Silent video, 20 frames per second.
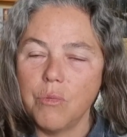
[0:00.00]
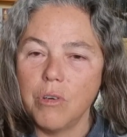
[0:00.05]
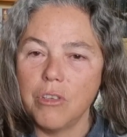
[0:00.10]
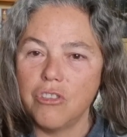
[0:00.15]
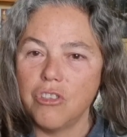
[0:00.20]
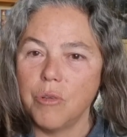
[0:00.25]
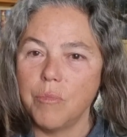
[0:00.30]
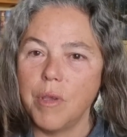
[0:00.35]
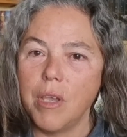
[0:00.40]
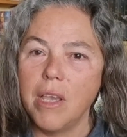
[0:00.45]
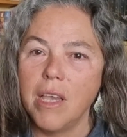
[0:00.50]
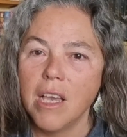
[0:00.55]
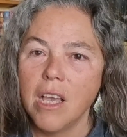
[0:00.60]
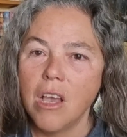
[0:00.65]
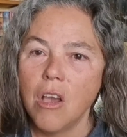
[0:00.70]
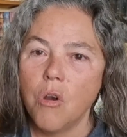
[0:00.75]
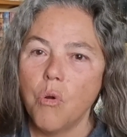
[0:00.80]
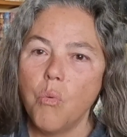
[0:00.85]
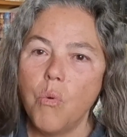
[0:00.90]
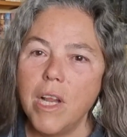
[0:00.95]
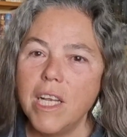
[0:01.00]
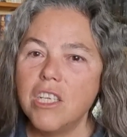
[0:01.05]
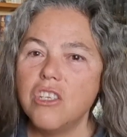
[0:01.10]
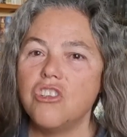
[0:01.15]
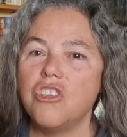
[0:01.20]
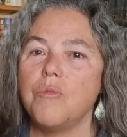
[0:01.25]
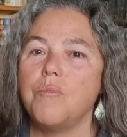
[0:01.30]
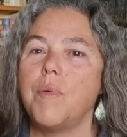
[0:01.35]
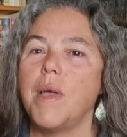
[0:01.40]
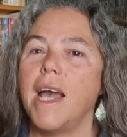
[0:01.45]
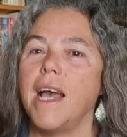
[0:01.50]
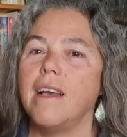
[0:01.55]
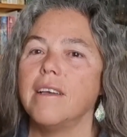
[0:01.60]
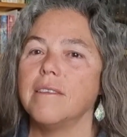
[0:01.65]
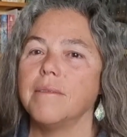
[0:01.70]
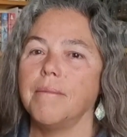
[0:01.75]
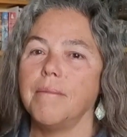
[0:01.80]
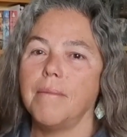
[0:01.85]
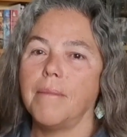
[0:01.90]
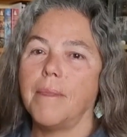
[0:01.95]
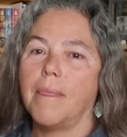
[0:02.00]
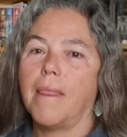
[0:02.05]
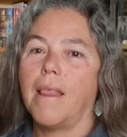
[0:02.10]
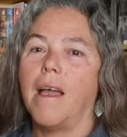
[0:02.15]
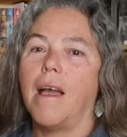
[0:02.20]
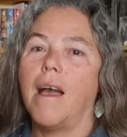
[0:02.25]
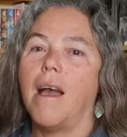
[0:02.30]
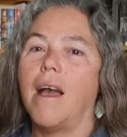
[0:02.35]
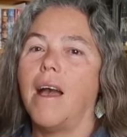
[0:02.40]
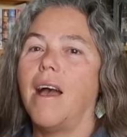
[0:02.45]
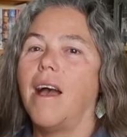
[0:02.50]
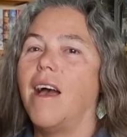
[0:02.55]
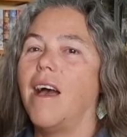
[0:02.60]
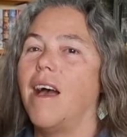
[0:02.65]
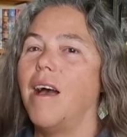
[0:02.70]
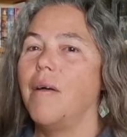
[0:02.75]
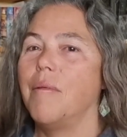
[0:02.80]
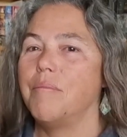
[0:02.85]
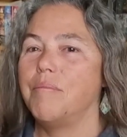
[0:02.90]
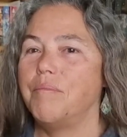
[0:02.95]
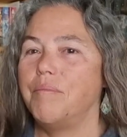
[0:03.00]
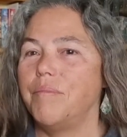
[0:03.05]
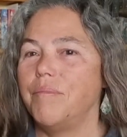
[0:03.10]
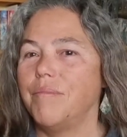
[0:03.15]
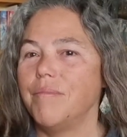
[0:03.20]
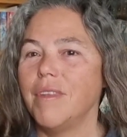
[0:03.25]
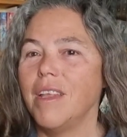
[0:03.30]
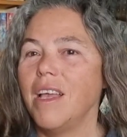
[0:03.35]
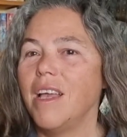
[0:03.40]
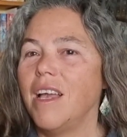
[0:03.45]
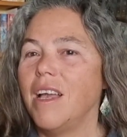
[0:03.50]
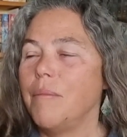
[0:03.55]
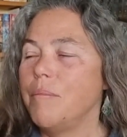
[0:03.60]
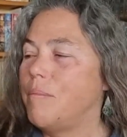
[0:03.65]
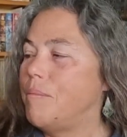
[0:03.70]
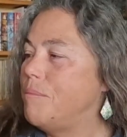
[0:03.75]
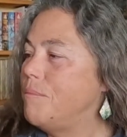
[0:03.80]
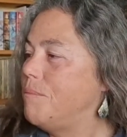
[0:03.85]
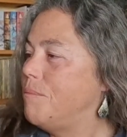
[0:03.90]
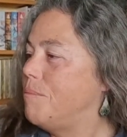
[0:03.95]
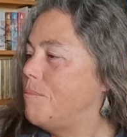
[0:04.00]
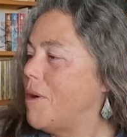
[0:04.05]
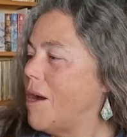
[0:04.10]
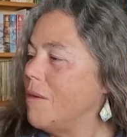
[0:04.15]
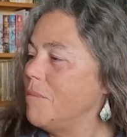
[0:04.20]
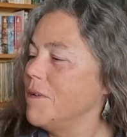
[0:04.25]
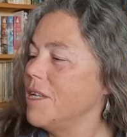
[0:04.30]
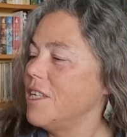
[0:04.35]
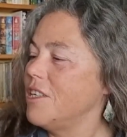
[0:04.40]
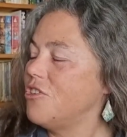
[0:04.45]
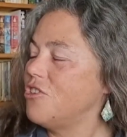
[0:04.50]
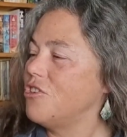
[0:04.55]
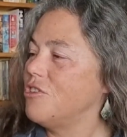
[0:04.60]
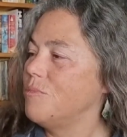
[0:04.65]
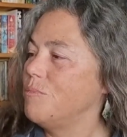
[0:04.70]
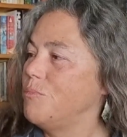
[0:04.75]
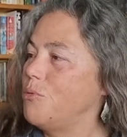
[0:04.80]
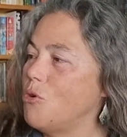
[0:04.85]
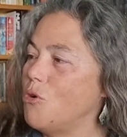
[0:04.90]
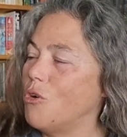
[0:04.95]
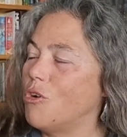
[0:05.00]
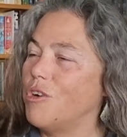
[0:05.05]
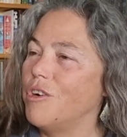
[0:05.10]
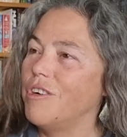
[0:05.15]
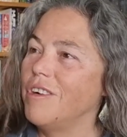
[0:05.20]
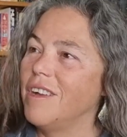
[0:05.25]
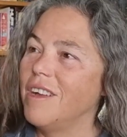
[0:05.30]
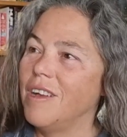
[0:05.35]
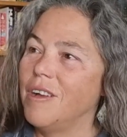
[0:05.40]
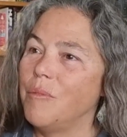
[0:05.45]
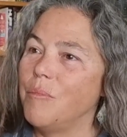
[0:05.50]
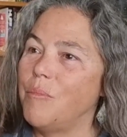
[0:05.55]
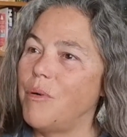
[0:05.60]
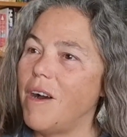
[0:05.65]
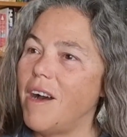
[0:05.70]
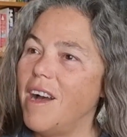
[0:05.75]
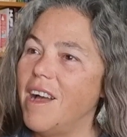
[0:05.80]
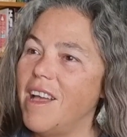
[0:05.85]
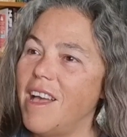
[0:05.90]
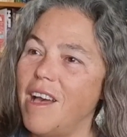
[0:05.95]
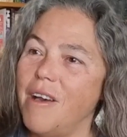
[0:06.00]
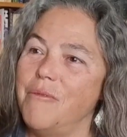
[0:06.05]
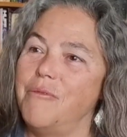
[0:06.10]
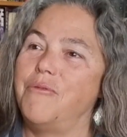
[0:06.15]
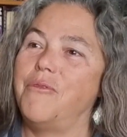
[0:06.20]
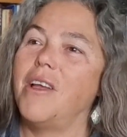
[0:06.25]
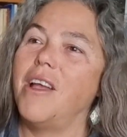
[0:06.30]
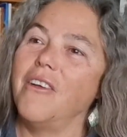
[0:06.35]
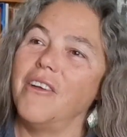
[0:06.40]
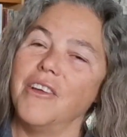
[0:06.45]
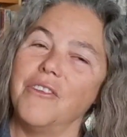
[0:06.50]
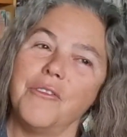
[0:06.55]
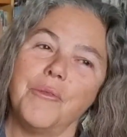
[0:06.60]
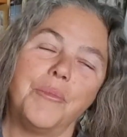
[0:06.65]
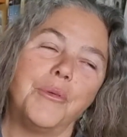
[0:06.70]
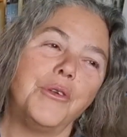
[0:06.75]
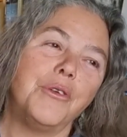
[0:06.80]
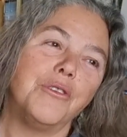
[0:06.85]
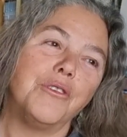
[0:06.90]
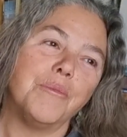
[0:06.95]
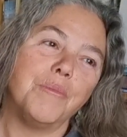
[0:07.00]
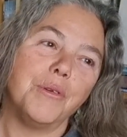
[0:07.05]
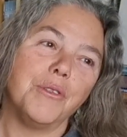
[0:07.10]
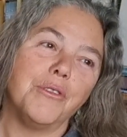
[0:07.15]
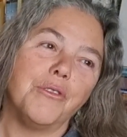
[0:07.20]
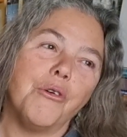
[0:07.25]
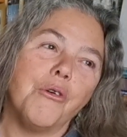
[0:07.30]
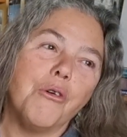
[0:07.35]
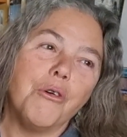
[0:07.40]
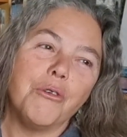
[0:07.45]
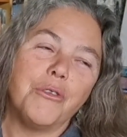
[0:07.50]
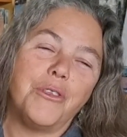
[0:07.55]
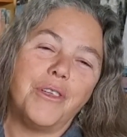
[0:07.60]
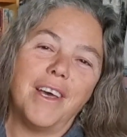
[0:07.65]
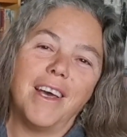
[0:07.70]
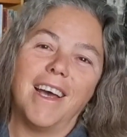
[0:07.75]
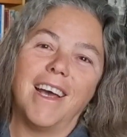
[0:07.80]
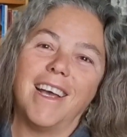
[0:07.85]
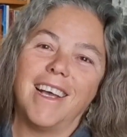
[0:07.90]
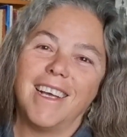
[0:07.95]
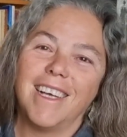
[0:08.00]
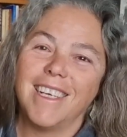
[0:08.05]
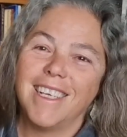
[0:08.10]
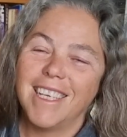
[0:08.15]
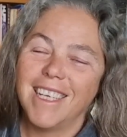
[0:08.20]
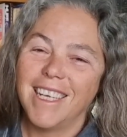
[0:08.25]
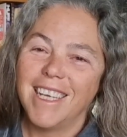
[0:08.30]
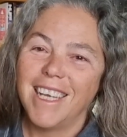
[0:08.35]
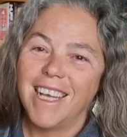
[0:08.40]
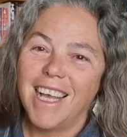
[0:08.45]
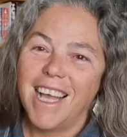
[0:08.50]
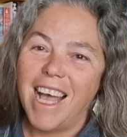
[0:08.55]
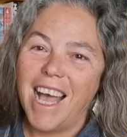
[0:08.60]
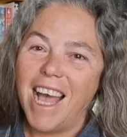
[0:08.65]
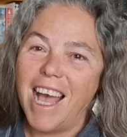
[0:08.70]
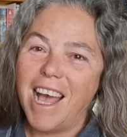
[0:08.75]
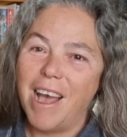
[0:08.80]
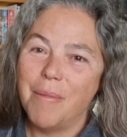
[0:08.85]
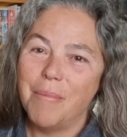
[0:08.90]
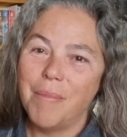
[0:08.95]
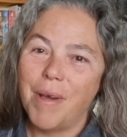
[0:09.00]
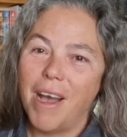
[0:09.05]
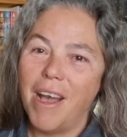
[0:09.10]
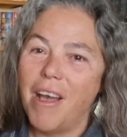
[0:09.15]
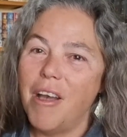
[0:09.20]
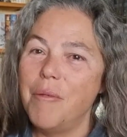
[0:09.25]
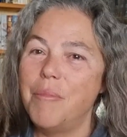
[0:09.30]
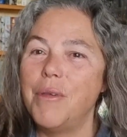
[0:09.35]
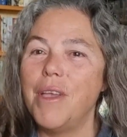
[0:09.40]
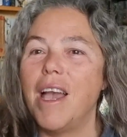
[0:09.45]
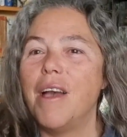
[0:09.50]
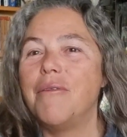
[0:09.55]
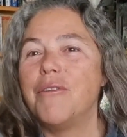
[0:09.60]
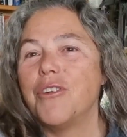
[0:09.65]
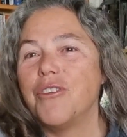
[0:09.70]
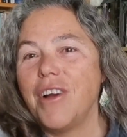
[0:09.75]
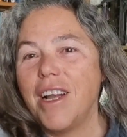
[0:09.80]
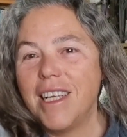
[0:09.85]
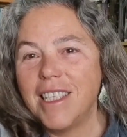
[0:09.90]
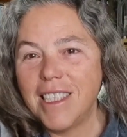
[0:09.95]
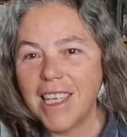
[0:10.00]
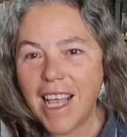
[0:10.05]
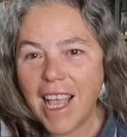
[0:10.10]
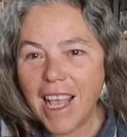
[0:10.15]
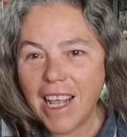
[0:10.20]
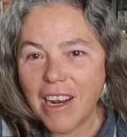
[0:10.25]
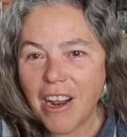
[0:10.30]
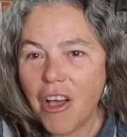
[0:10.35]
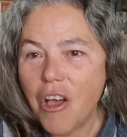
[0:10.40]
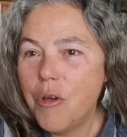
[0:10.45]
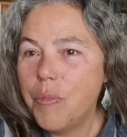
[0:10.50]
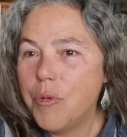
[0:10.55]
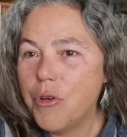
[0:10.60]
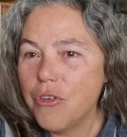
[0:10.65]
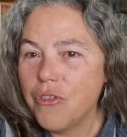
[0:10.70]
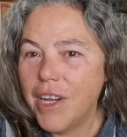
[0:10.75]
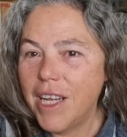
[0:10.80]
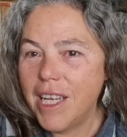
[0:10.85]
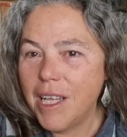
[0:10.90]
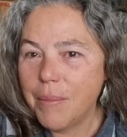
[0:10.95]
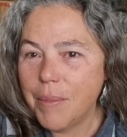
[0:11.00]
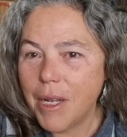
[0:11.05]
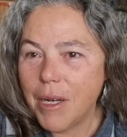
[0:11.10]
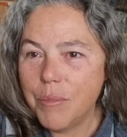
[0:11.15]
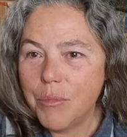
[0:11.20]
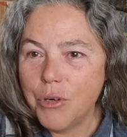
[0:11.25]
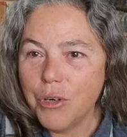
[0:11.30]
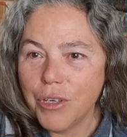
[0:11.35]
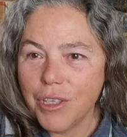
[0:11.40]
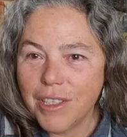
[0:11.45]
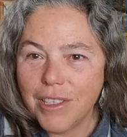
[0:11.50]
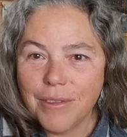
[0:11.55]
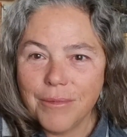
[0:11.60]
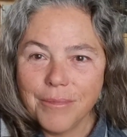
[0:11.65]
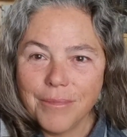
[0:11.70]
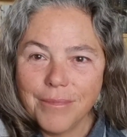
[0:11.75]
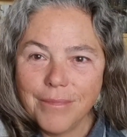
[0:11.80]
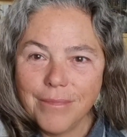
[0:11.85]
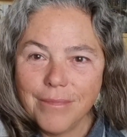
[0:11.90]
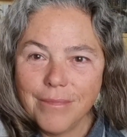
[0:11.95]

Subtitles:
for watching me whinge about a published book by a very reputable author. I hope you have a great day, and I hope you're reading better books.